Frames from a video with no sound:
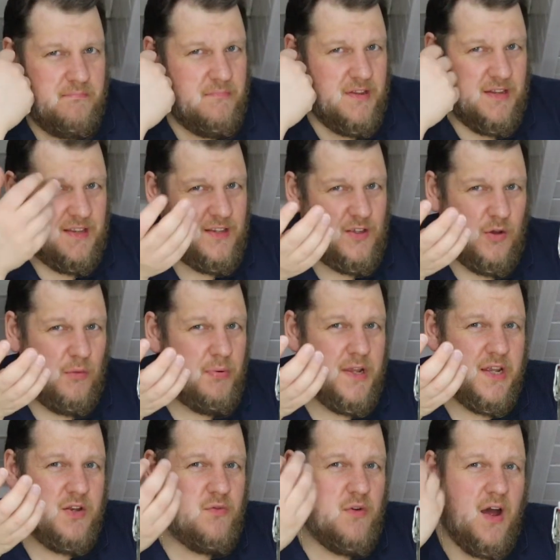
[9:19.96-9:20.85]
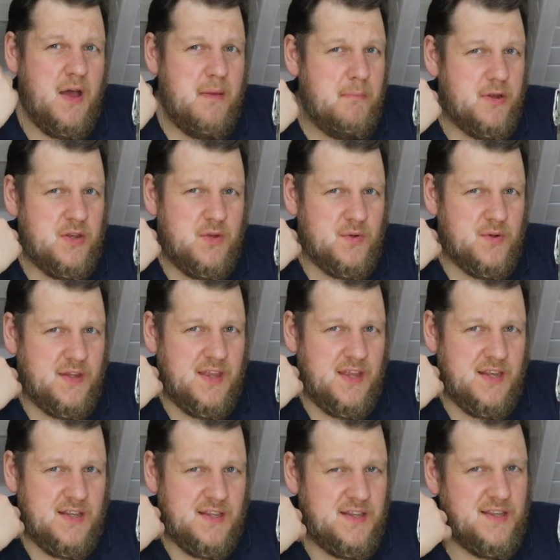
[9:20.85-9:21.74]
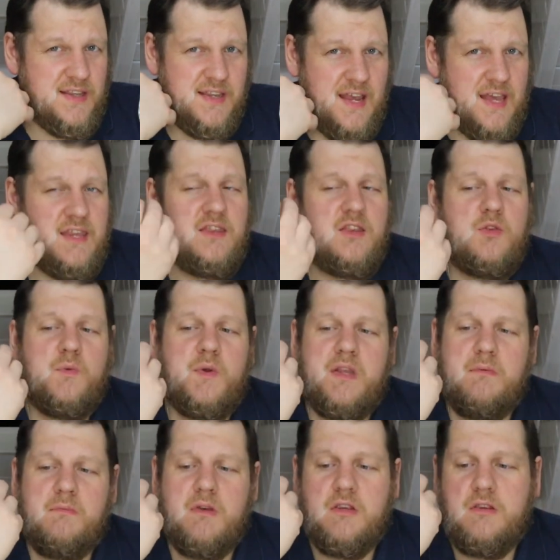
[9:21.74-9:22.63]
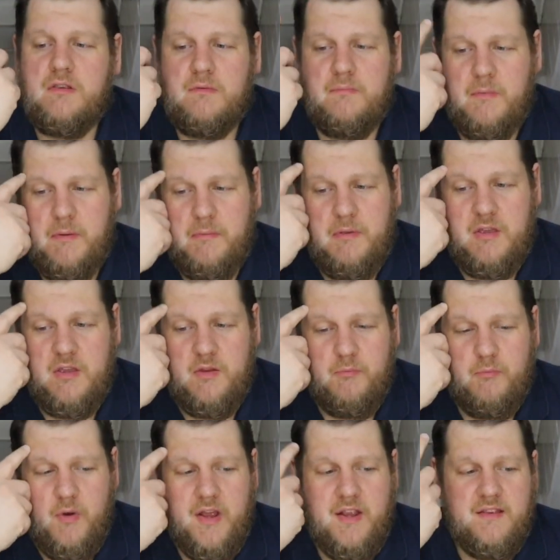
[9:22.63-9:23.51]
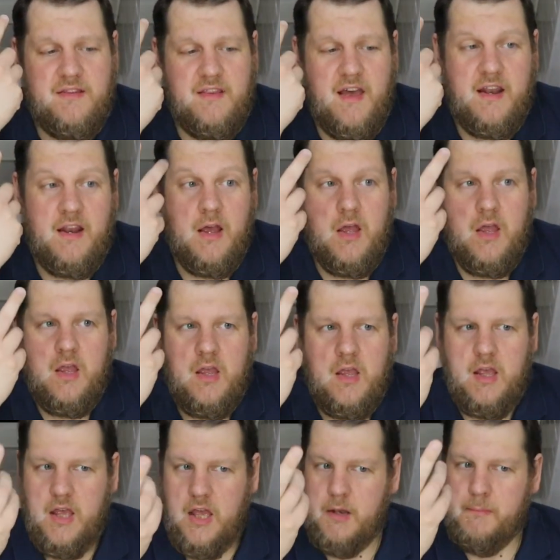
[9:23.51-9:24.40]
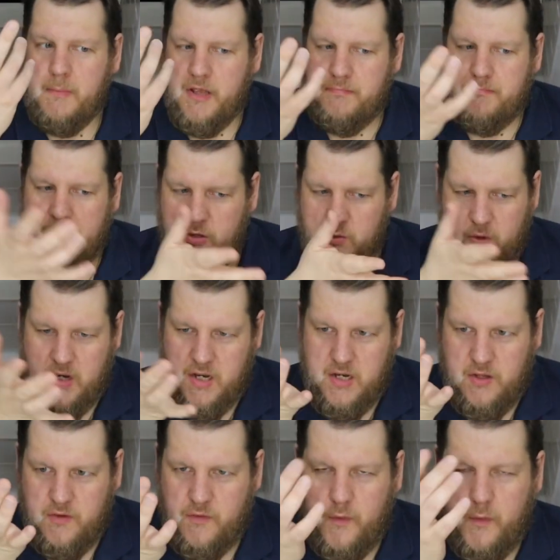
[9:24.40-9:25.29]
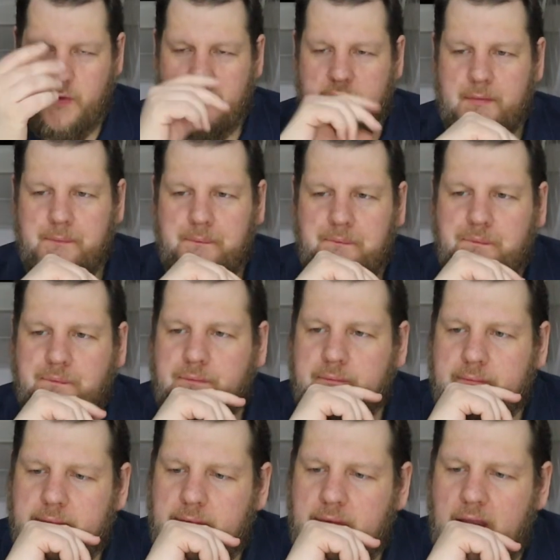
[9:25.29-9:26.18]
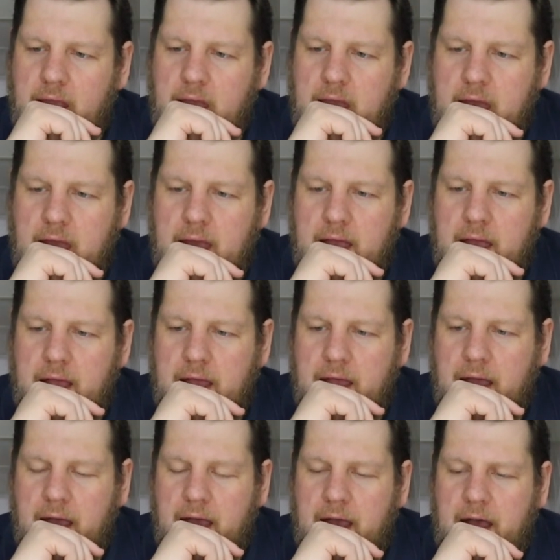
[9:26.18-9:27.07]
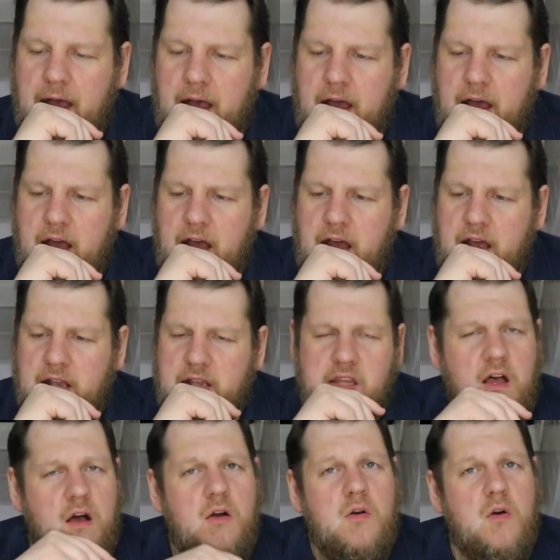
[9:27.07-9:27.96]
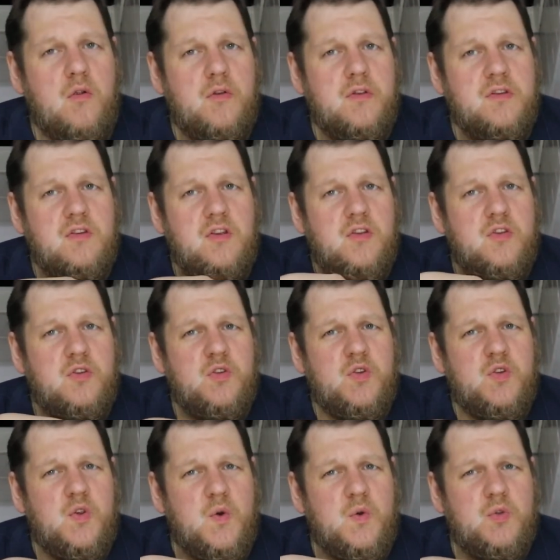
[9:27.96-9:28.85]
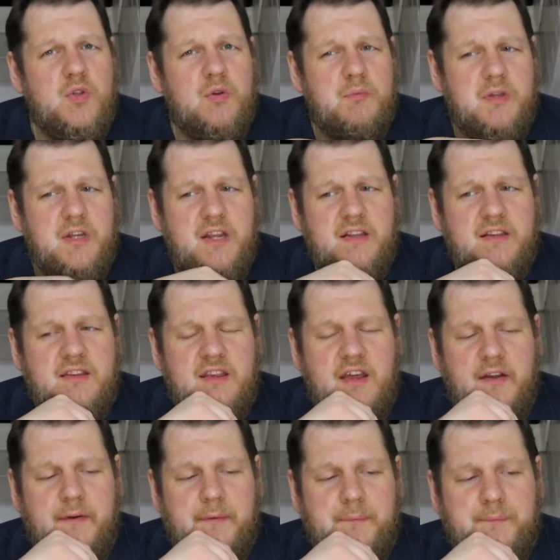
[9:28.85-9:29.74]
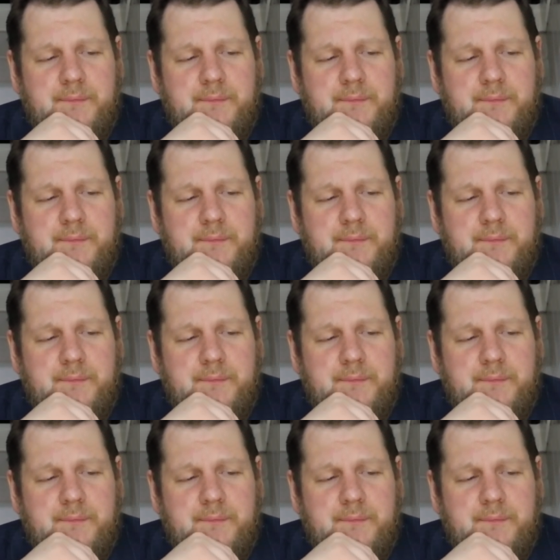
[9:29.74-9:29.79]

It's complete dry, but you can taste sweetness. Maybe your brain said it must be sweet. It's fruit, and the alcohol is not so dominant there.